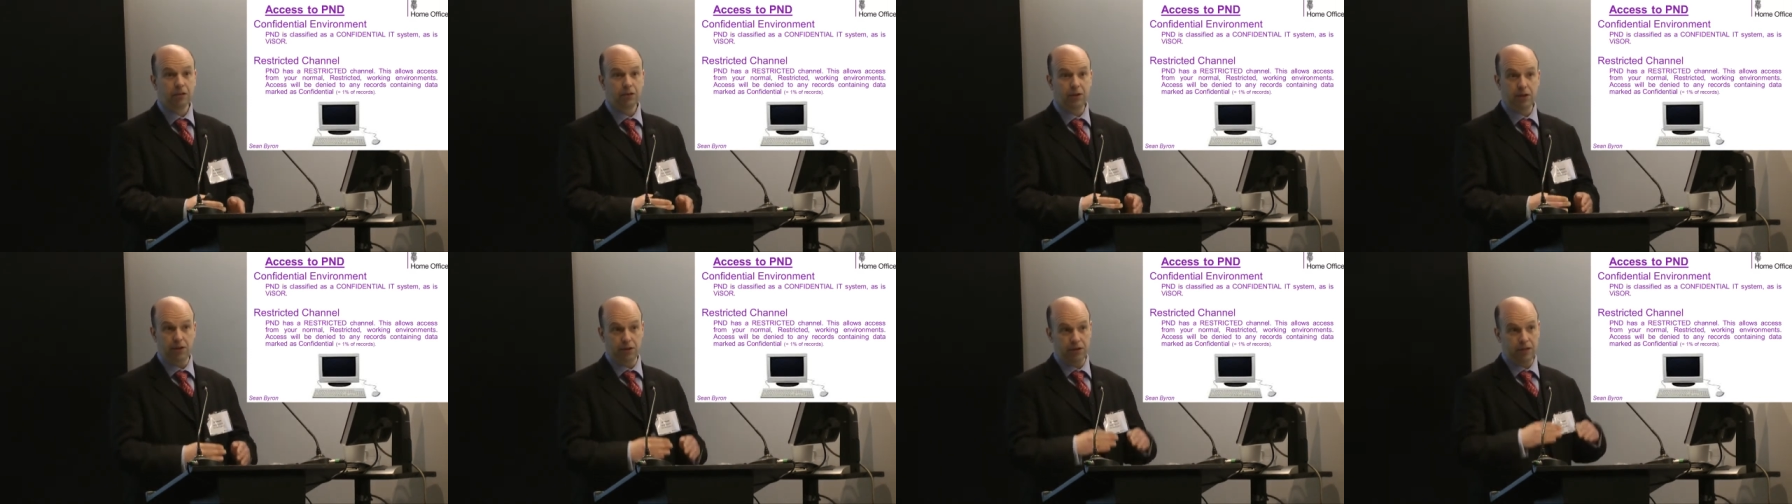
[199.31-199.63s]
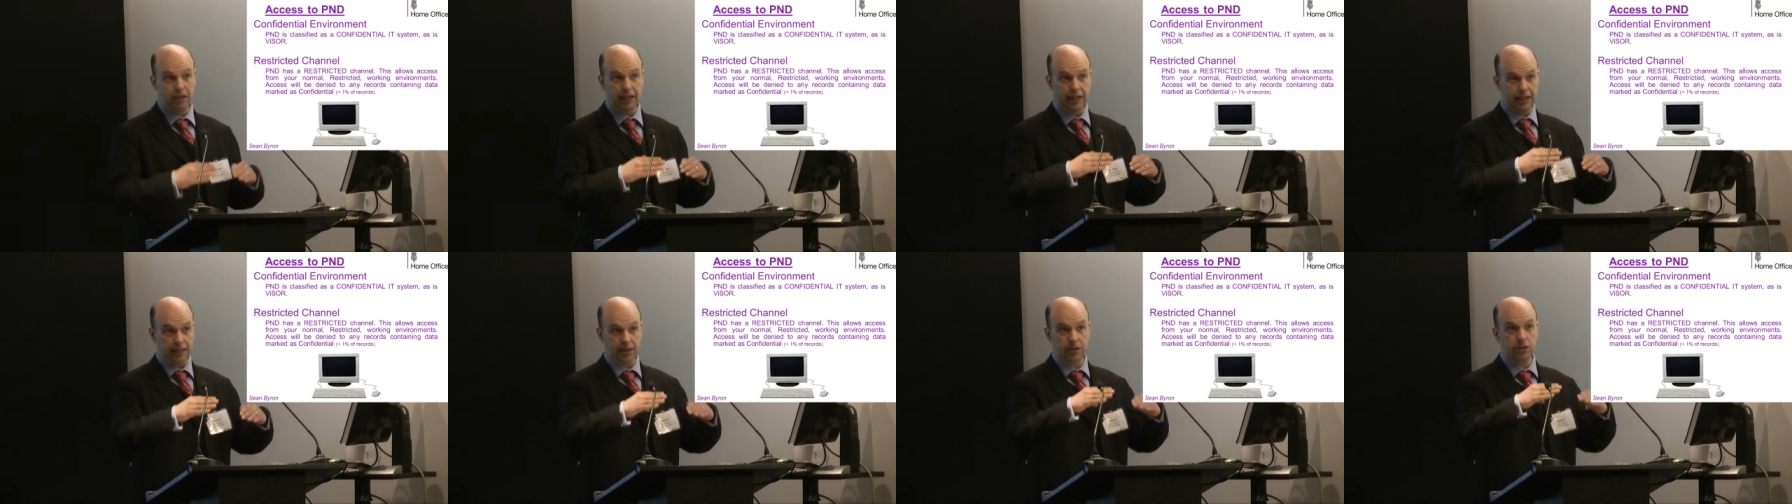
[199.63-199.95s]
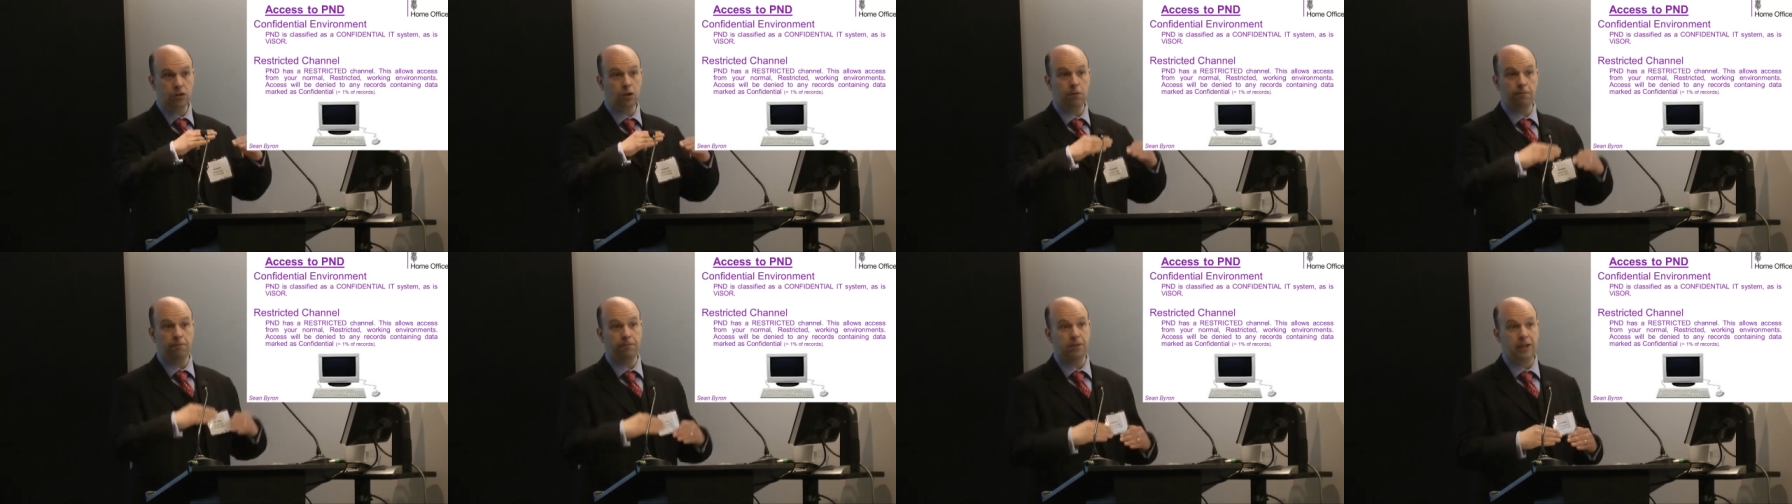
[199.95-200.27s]
that is
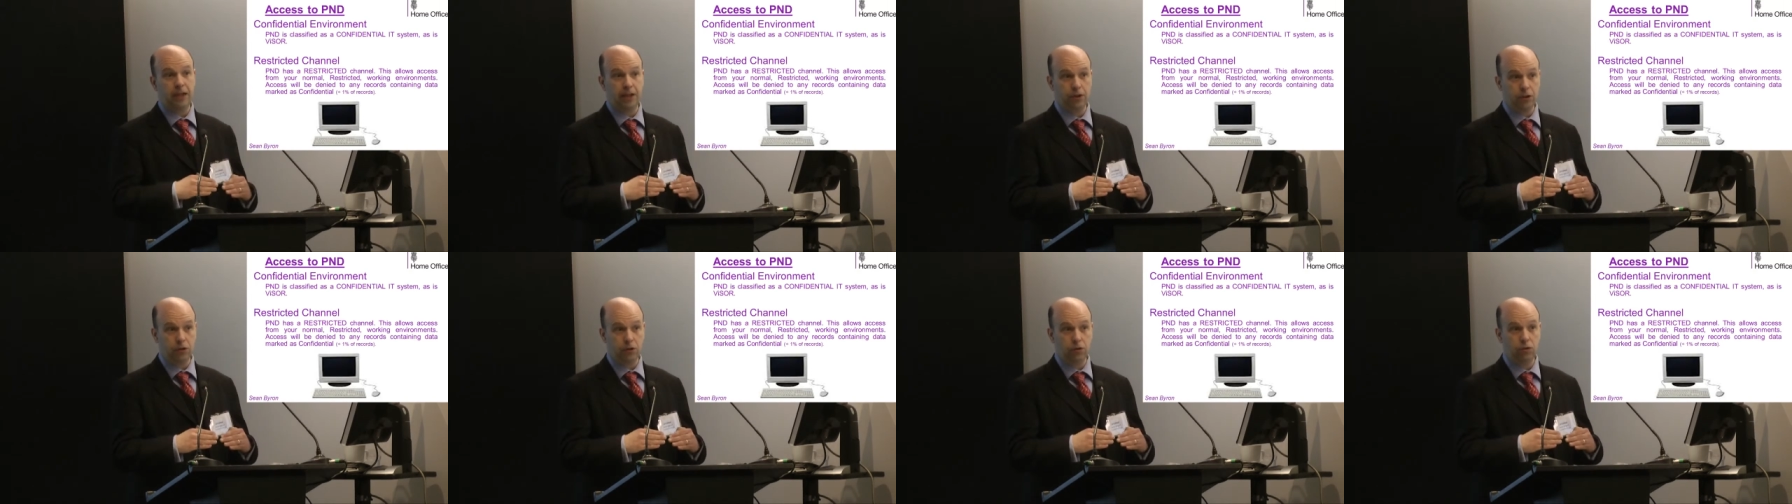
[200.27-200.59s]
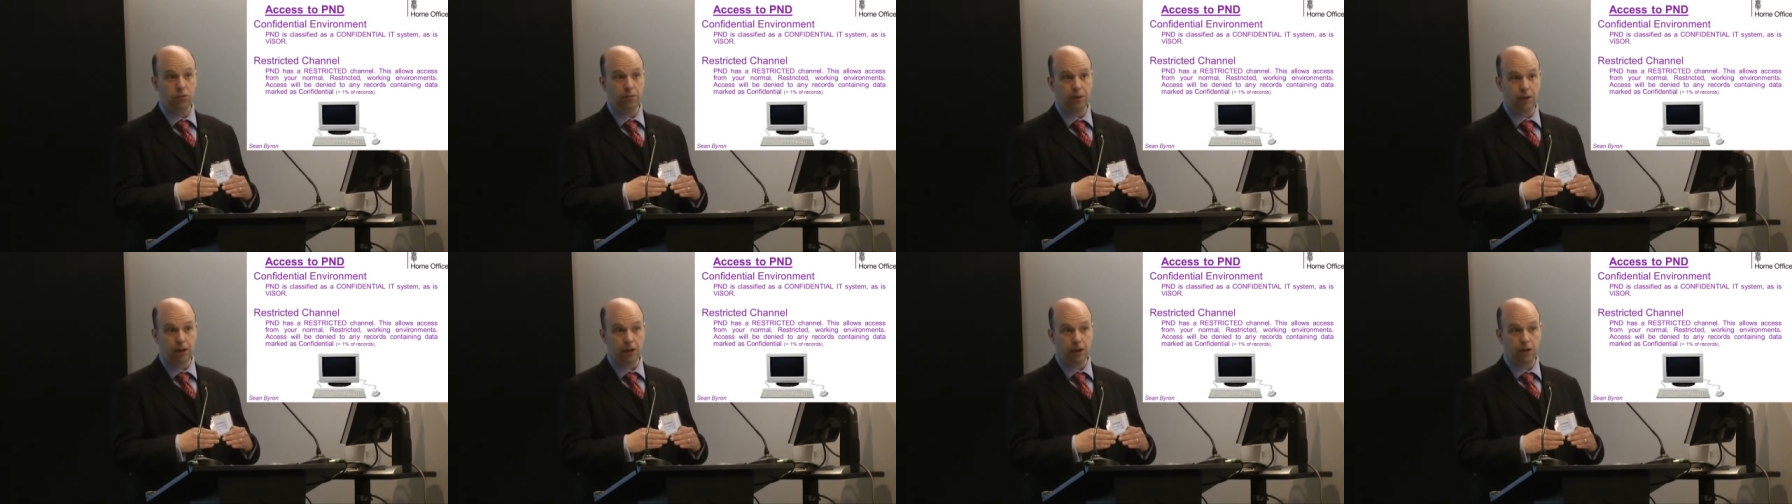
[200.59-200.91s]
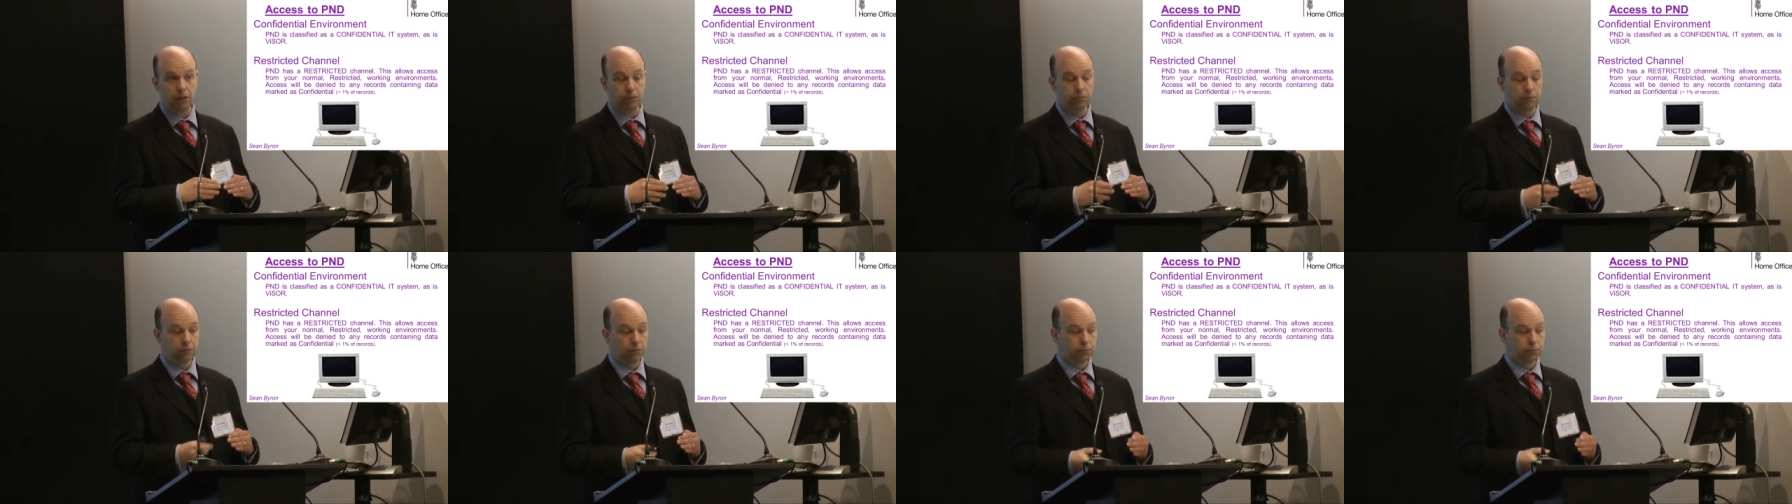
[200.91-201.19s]
confidential or below.